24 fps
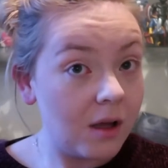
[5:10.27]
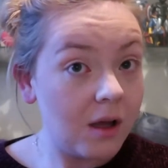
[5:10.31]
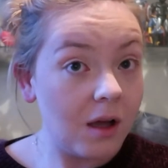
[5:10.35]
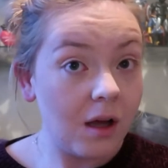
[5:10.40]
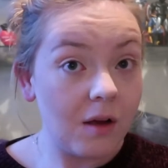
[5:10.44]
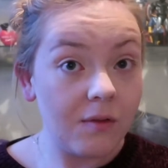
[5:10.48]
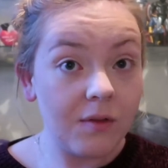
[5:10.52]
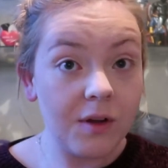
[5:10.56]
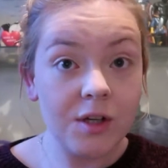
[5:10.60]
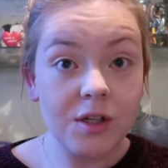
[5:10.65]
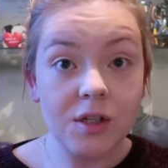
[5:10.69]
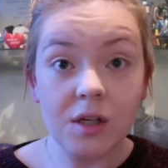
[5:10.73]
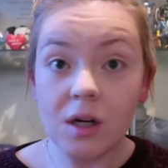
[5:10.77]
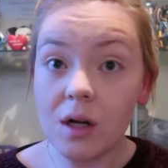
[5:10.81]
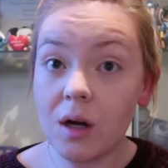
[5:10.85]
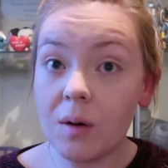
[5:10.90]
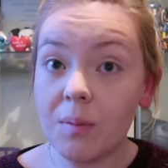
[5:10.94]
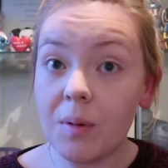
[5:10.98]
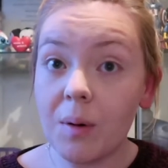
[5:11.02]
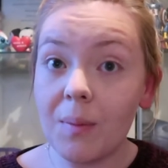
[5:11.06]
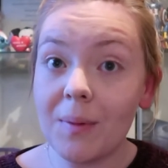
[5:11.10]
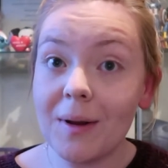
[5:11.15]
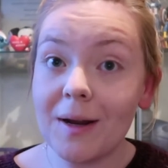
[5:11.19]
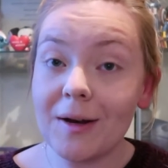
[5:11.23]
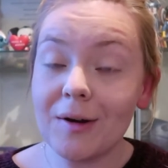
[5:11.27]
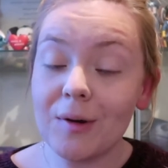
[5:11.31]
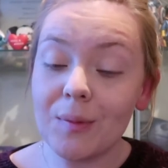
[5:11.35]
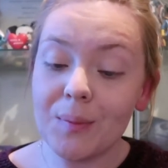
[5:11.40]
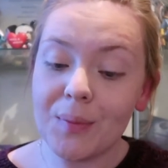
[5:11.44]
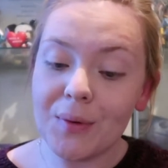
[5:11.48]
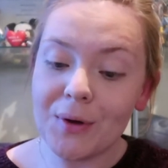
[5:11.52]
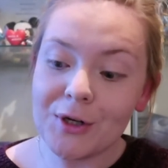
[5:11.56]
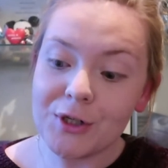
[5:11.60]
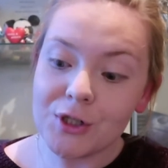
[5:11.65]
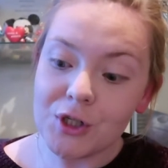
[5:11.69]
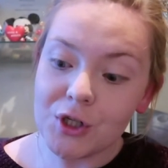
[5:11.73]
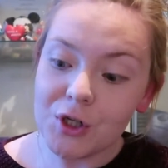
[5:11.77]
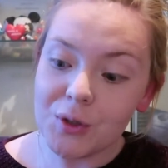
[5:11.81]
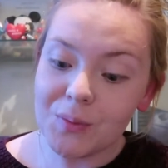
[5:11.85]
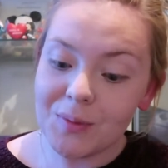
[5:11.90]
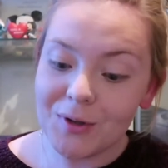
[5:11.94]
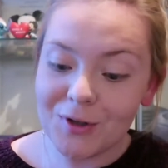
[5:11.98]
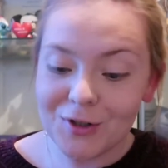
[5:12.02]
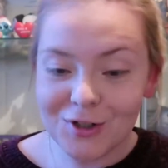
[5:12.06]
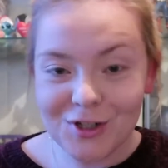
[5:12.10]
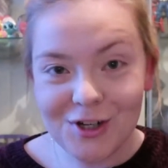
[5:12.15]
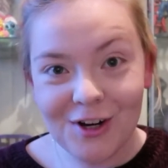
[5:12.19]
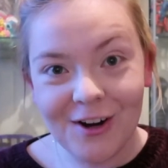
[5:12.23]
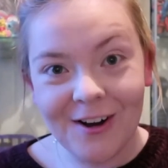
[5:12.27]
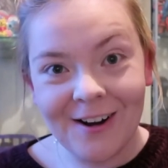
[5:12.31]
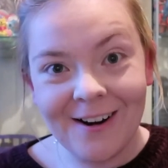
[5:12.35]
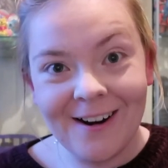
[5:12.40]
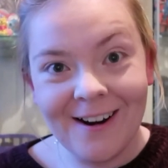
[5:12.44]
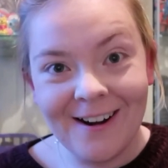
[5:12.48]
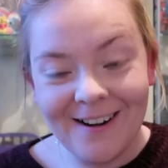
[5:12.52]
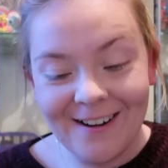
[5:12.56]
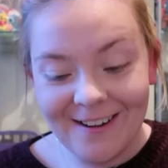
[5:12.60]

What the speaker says: eventually I'll probably end up putting too much on.